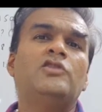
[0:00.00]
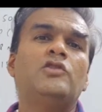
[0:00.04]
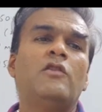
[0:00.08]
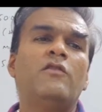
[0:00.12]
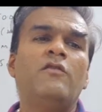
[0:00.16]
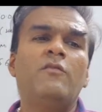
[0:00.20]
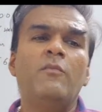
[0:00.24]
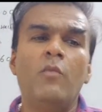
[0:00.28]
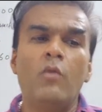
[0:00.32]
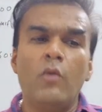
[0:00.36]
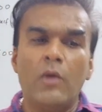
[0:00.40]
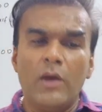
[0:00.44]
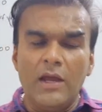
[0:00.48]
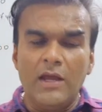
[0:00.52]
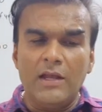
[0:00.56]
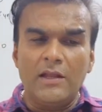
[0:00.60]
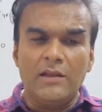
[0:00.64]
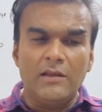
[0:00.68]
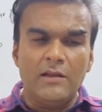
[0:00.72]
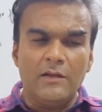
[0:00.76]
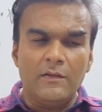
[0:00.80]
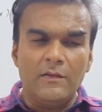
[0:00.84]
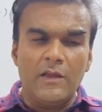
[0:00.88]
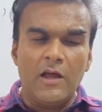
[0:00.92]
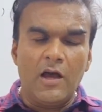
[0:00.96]
of Mohit,
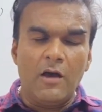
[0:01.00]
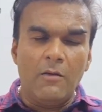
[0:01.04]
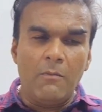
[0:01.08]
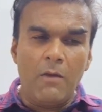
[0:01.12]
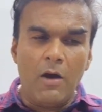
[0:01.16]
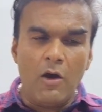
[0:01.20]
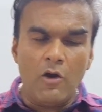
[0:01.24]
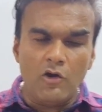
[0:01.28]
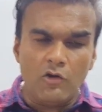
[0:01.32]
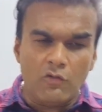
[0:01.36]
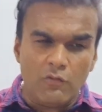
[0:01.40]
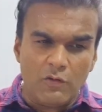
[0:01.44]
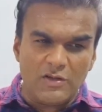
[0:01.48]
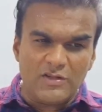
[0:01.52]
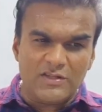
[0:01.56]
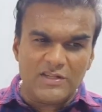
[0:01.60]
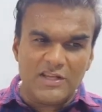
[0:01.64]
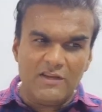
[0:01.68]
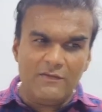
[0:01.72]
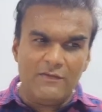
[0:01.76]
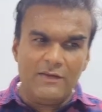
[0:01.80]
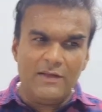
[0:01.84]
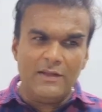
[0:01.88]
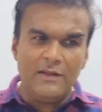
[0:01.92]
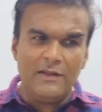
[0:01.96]
the amount was
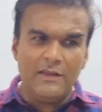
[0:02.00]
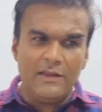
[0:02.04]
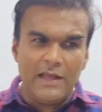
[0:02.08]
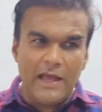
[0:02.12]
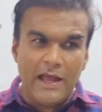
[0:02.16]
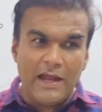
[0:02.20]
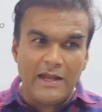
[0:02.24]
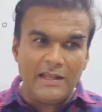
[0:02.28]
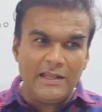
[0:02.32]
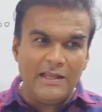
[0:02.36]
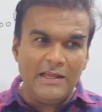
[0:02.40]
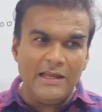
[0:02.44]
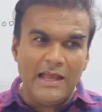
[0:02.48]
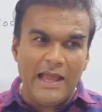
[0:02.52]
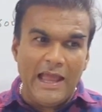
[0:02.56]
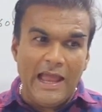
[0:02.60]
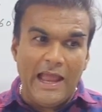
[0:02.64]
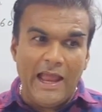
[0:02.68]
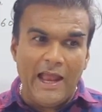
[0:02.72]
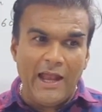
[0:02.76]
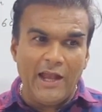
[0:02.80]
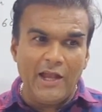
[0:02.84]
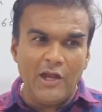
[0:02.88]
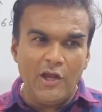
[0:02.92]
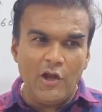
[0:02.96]
given at the
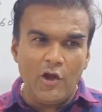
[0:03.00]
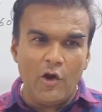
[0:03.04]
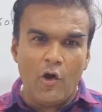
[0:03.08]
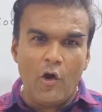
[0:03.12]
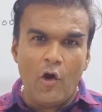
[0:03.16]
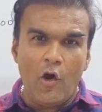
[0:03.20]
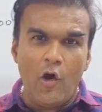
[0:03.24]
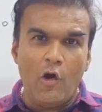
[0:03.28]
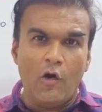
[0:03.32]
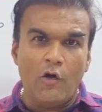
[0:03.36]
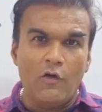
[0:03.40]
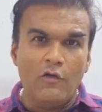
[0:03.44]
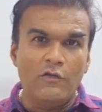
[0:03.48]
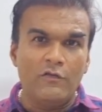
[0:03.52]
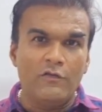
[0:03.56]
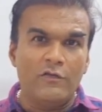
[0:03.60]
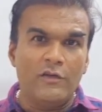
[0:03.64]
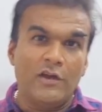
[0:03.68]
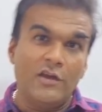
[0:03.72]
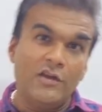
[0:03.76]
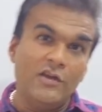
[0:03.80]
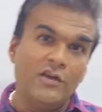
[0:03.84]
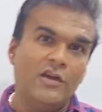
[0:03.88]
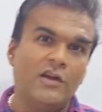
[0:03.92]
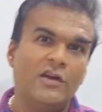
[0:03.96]
end of
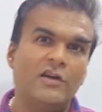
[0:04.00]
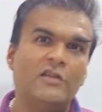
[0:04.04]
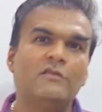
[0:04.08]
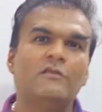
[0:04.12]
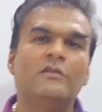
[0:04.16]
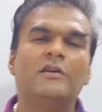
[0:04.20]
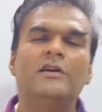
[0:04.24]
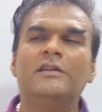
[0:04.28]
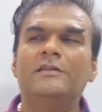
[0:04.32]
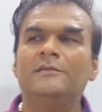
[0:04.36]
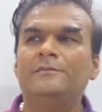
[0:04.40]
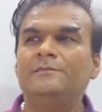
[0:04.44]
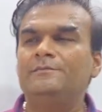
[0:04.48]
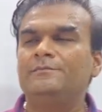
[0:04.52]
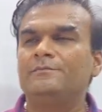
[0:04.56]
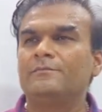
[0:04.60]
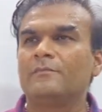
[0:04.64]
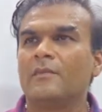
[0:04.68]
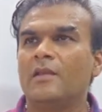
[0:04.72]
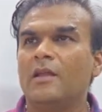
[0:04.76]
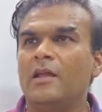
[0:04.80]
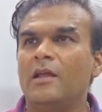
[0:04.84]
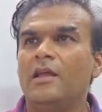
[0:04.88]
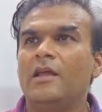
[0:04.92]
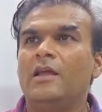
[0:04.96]
year 1.
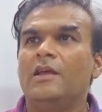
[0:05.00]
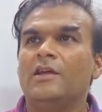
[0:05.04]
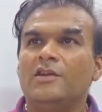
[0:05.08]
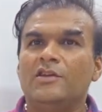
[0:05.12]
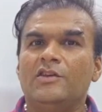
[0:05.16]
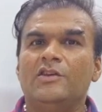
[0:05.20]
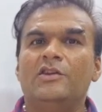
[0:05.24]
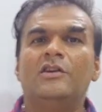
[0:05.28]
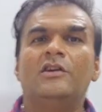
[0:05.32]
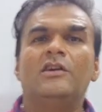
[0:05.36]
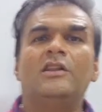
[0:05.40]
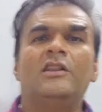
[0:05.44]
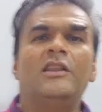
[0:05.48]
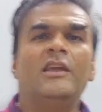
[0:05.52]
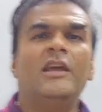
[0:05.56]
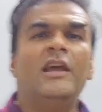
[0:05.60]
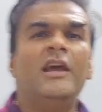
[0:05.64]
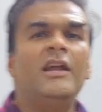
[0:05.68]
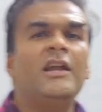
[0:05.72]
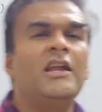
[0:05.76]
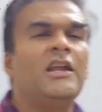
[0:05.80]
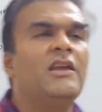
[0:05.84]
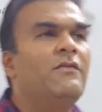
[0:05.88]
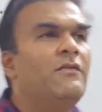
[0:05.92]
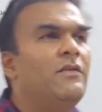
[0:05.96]
Here they
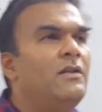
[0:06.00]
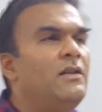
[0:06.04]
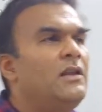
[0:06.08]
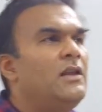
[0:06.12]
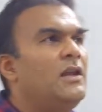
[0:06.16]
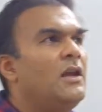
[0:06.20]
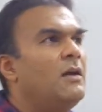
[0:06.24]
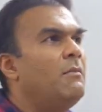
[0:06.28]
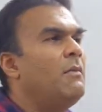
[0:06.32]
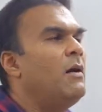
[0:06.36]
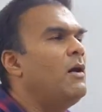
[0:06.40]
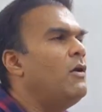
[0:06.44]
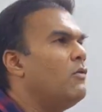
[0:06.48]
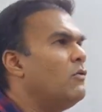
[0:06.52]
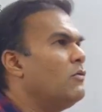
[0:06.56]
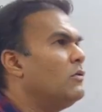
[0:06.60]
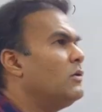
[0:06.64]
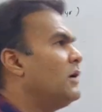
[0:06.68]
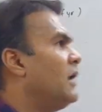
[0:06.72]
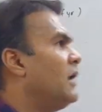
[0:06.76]
had given the amount